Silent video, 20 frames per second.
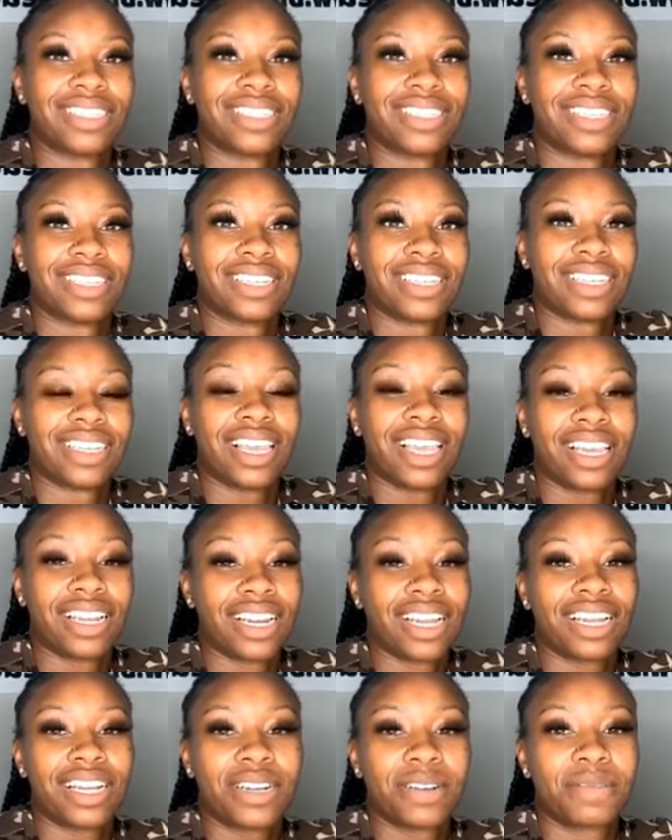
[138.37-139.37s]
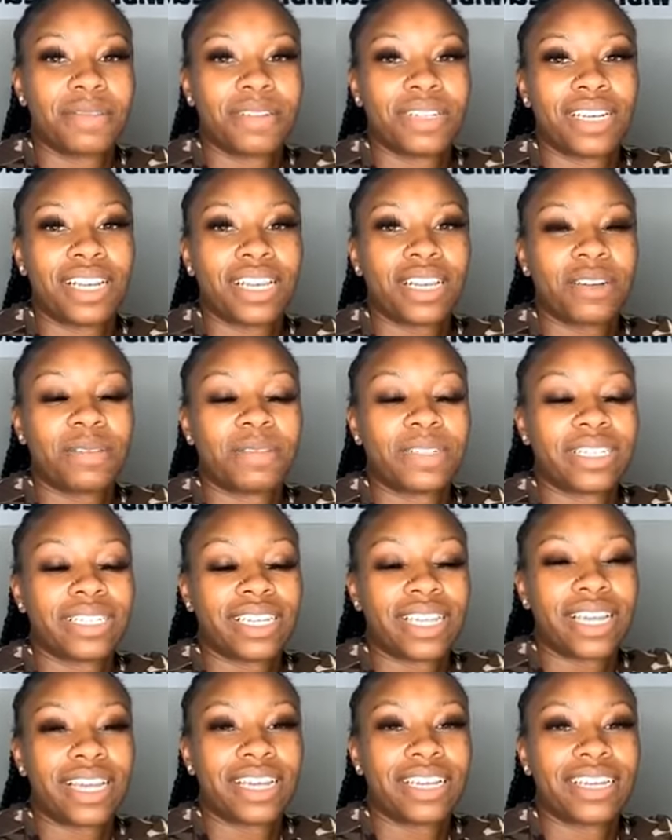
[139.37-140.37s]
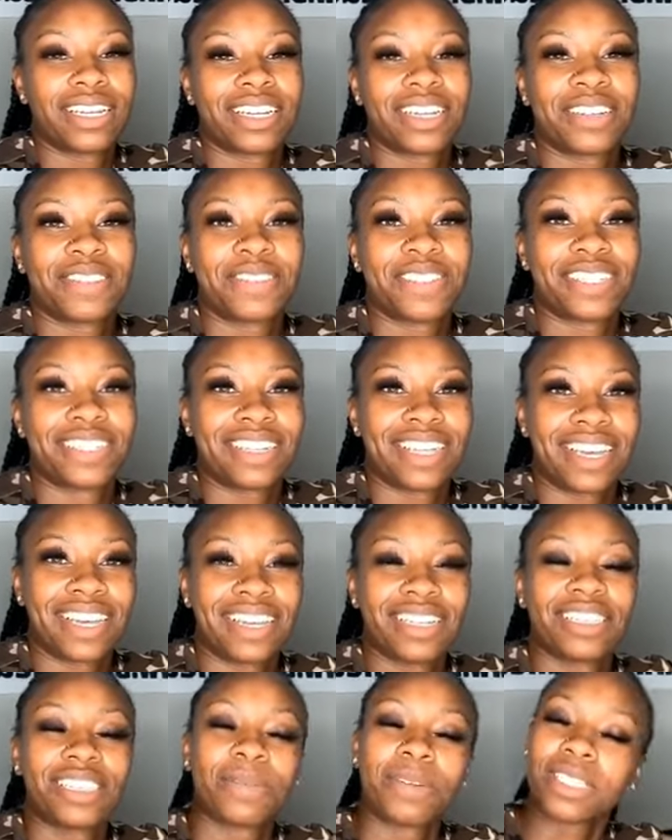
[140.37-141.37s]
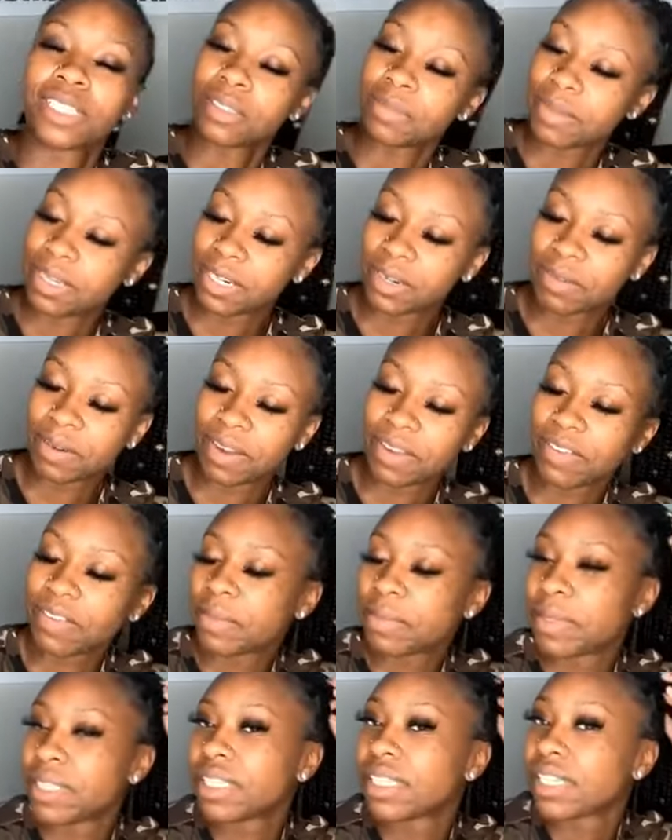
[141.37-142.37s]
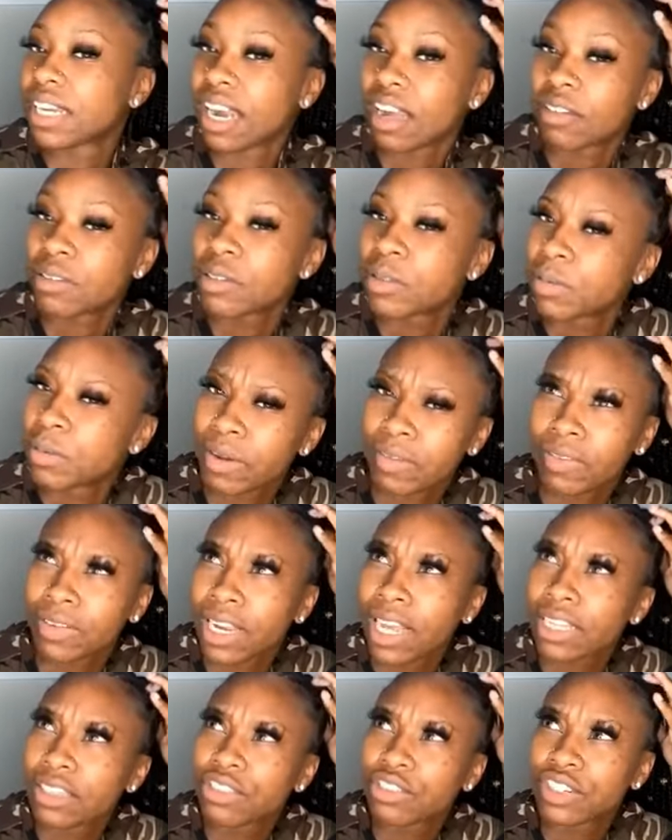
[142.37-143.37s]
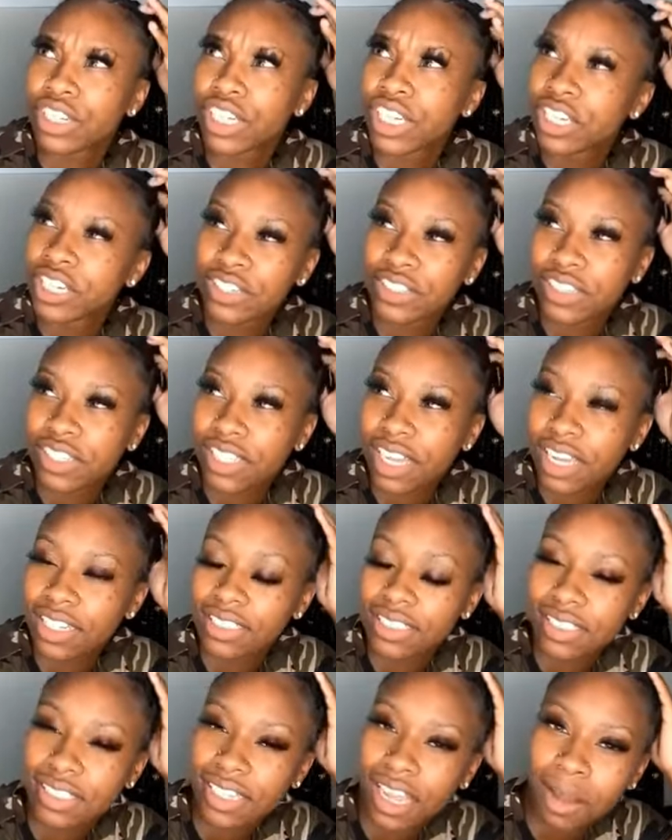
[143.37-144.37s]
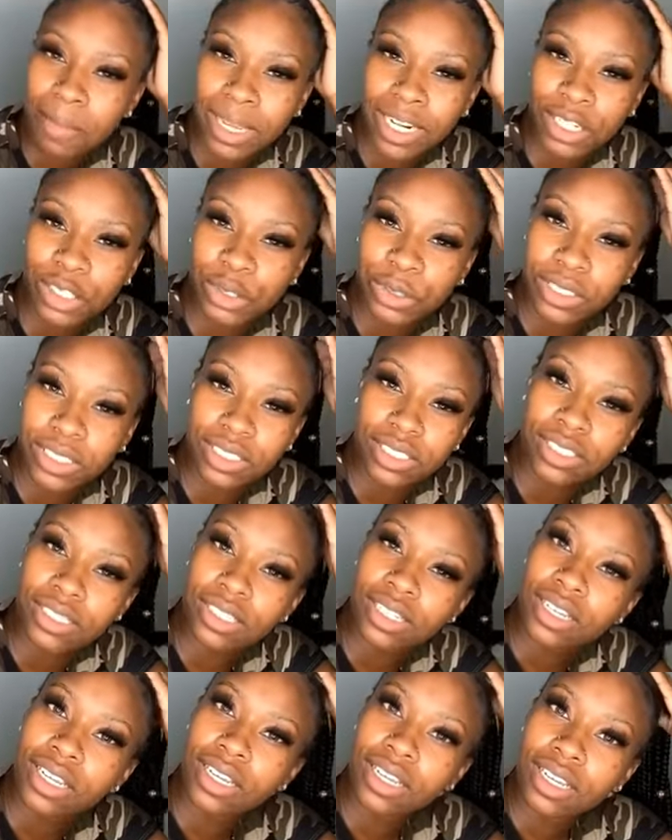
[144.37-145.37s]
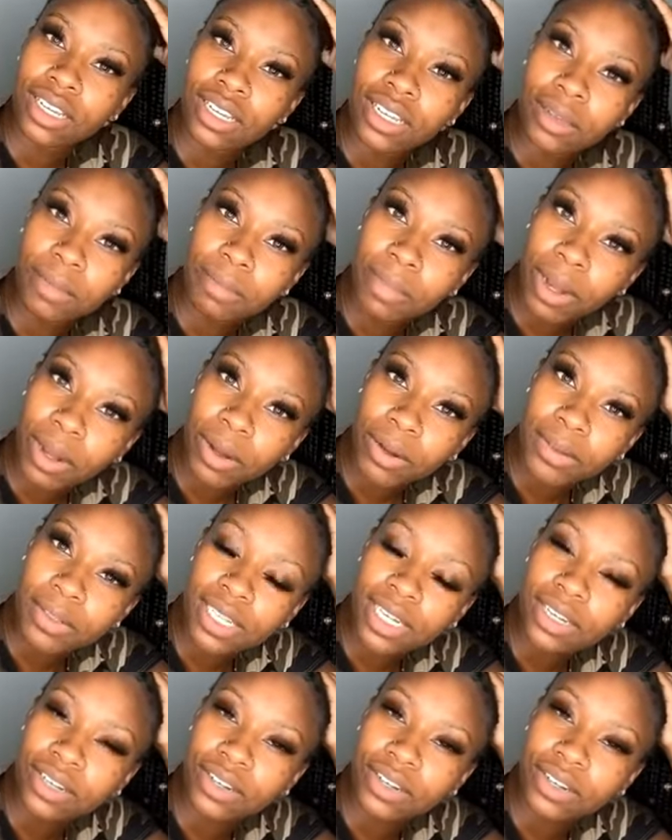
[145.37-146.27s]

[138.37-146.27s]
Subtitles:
Yeah, that come with a lot, especially being away from the military. I was away for, like, 3 years. I just got back to Georgia, my hometown.